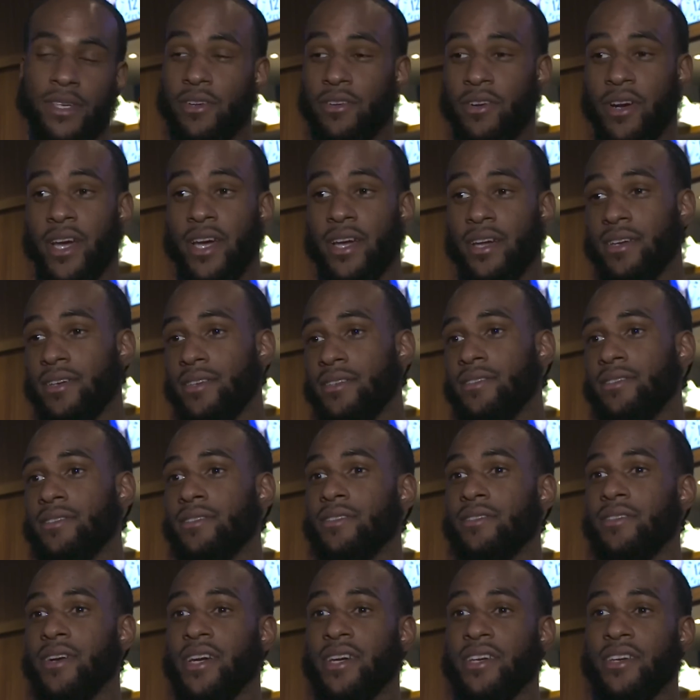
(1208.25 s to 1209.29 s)
Great.
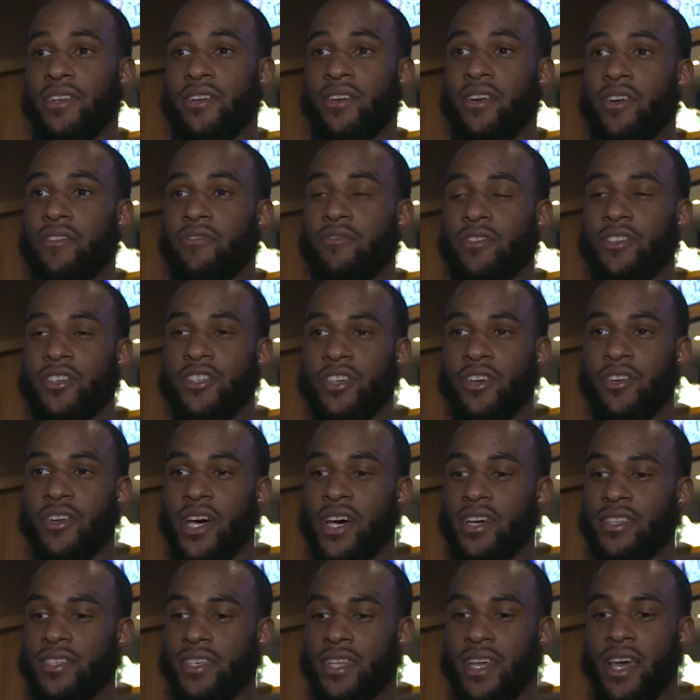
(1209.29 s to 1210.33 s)
Great. You know, everyone showed
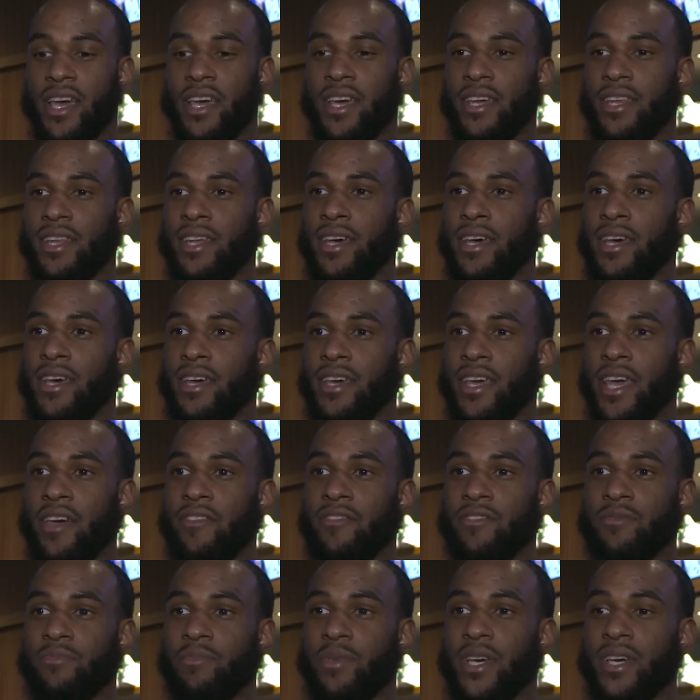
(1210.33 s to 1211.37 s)
out today and
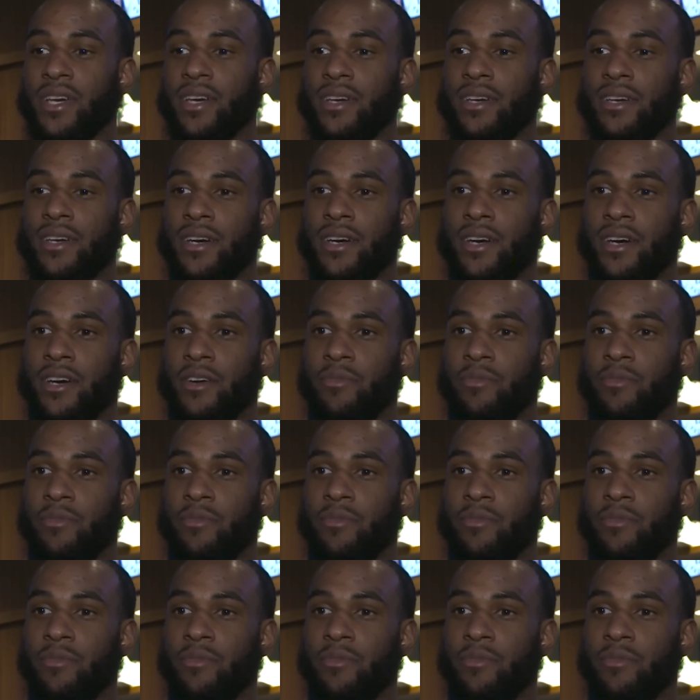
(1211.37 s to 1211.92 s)
gave us big,